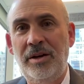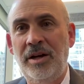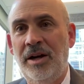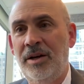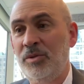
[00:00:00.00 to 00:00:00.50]

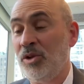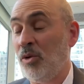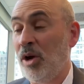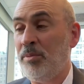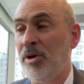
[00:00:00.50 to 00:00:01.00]
It was a
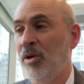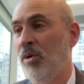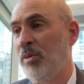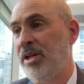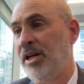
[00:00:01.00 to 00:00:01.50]
great part of what
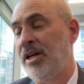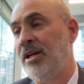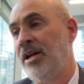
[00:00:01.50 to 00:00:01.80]
we did